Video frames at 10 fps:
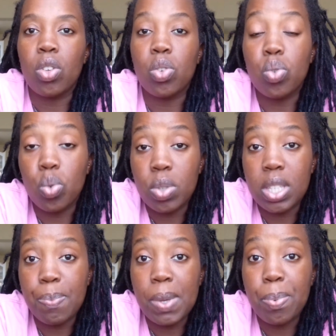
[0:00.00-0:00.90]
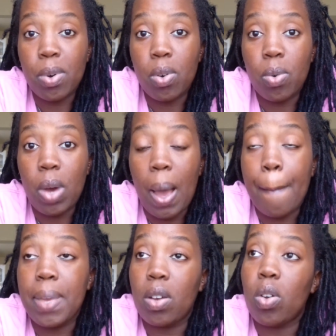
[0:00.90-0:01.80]
You do see people
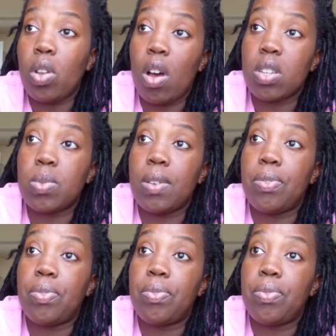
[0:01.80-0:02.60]
pick out locks with